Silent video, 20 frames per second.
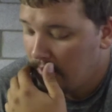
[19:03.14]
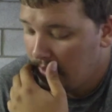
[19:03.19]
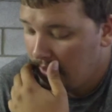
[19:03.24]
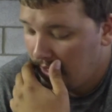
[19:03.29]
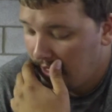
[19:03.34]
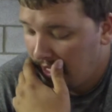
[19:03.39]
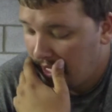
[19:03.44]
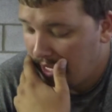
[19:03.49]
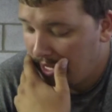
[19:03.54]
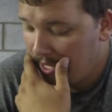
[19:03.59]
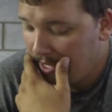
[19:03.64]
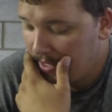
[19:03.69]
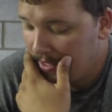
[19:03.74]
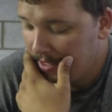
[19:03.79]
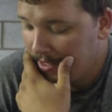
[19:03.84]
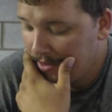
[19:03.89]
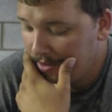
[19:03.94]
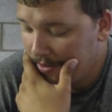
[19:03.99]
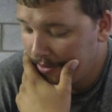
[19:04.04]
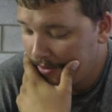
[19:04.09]
And
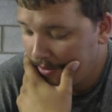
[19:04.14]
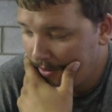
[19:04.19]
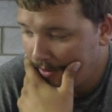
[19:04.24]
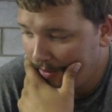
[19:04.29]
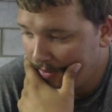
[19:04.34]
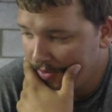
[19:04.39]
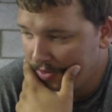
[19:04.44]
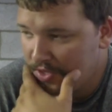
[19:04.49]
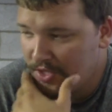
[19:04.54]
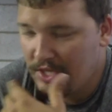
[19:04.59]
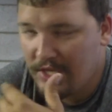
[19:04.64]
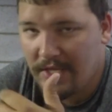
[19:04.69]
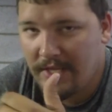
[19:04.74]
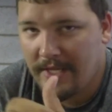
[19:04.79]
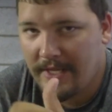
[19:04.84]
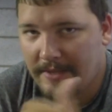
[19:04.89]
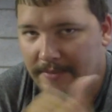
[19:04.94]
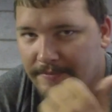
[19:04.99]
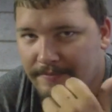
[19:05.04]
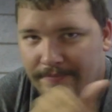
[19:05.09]

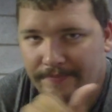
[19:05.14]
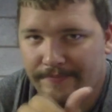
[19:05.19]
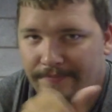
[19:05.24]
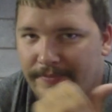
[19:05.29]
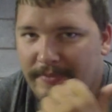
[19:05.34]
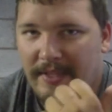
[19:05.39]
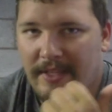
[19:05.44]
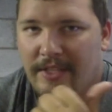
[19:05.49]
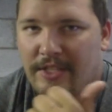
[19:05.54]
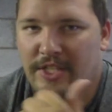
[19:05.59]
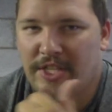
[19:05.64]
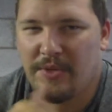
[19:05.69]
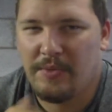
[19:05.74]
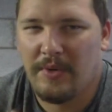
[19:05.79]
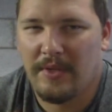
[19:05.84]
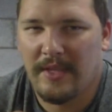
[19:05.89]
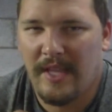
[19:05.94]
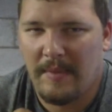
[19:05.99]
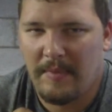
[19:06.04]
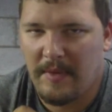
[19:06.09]
she
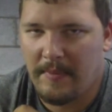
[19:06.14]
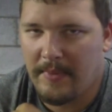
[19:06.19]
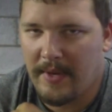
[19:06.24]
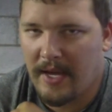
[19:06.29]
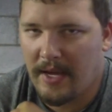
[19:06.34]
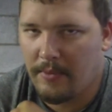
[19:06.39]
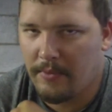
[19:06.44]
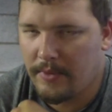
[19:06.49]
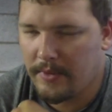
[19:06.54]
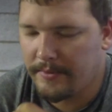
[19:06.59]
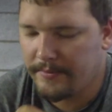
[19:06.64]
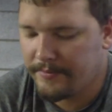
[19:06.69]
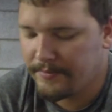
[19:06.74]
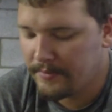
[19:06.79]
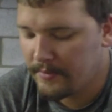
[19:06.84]
wouldn't let me buy one.